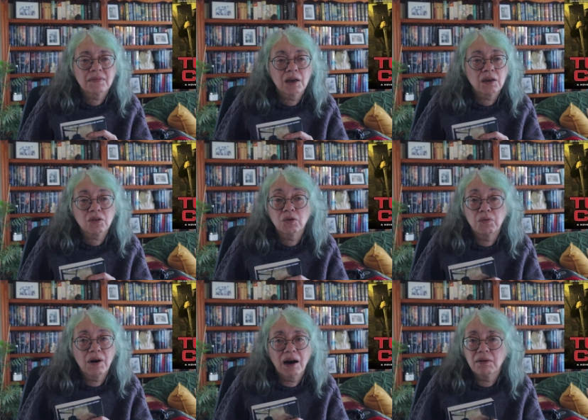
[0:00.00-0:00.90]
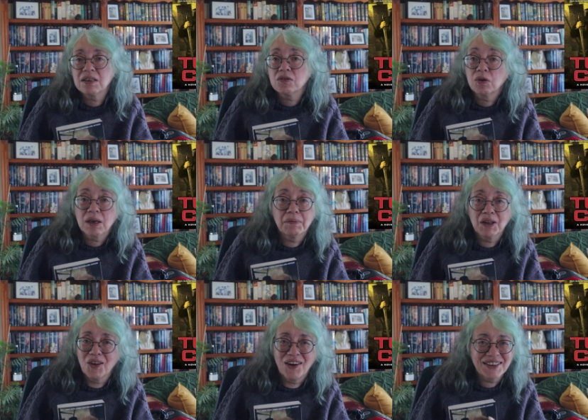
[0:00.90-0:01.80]
And I thought, wow, it took him
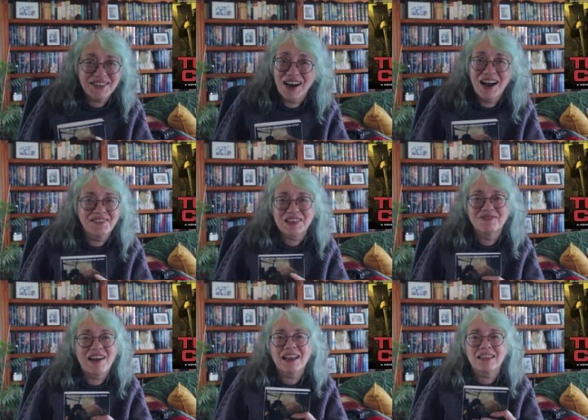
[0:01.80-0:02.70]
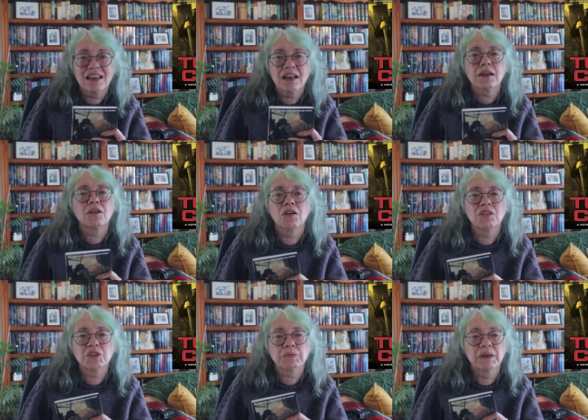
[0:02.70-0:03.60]
a long time to make that
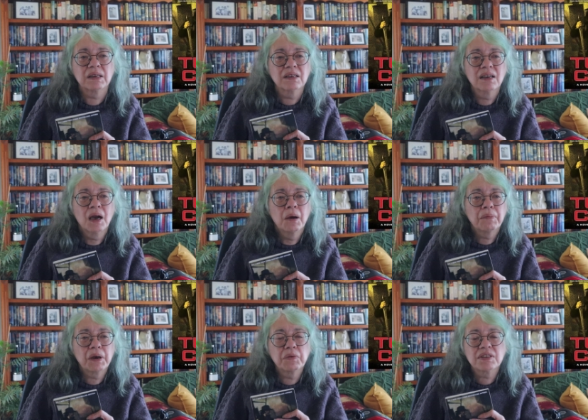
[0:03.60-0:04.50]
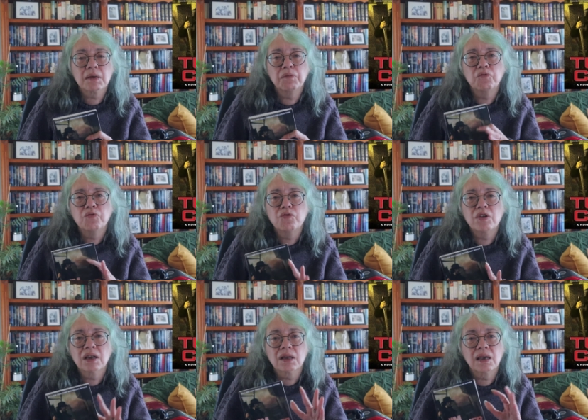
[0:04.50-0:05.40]
acknowledgement, but it was a
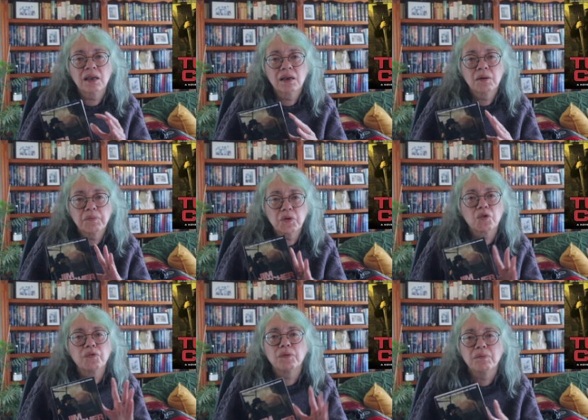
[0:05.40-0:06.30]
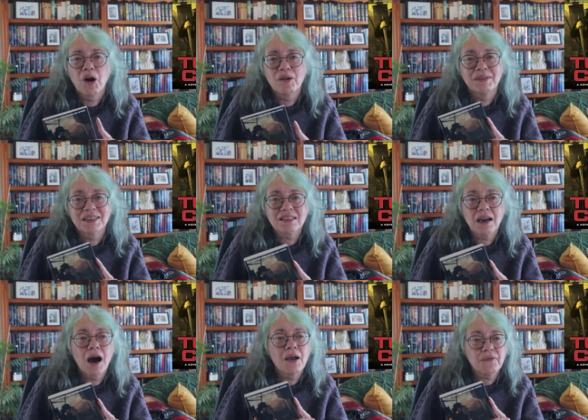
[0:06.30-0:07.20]
really beautiful moment,
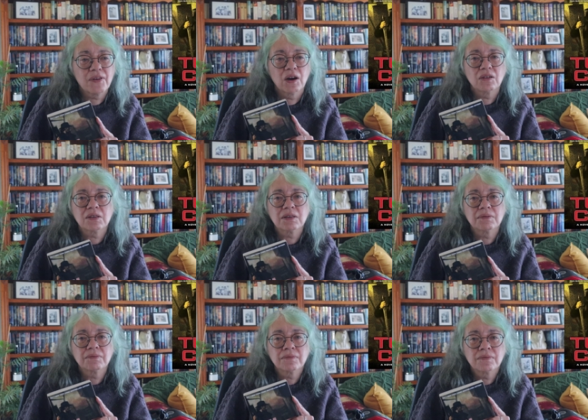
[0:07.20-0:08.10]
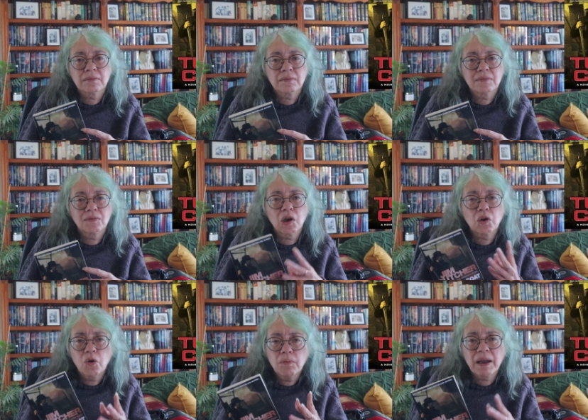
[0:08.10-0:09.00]
I felt. We
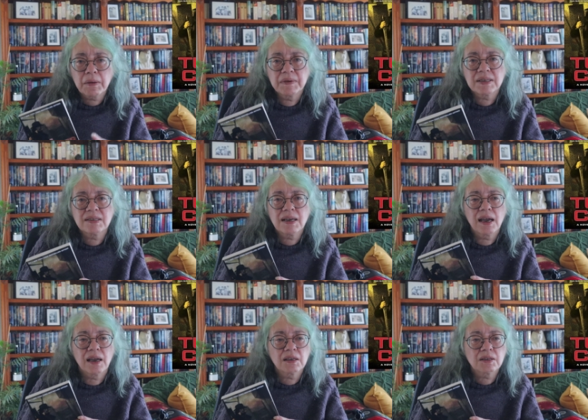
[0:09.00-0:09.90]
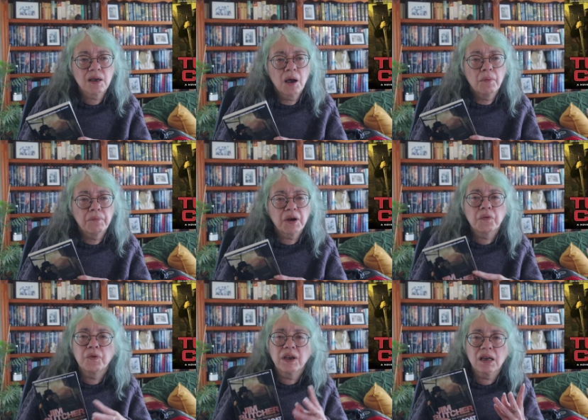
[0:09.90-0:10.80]
can all make mistakes, but
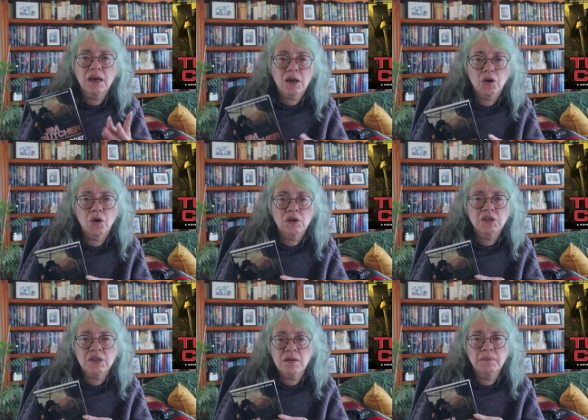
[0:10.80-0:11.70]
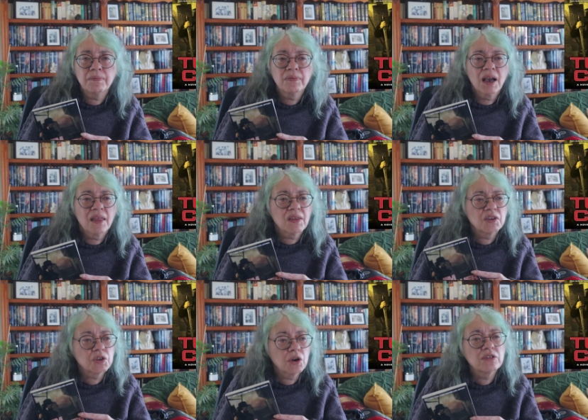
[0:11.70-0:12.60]
if we can acknowledge them,
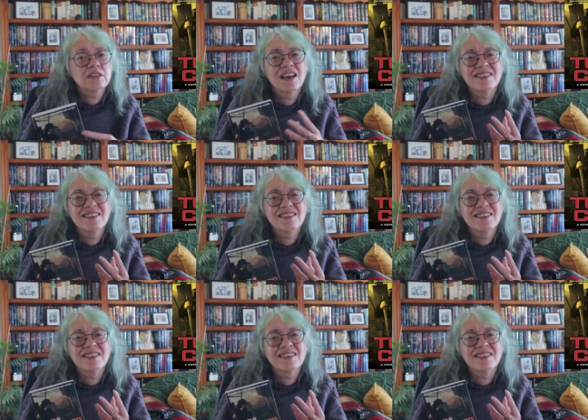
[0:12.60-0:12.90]
that shows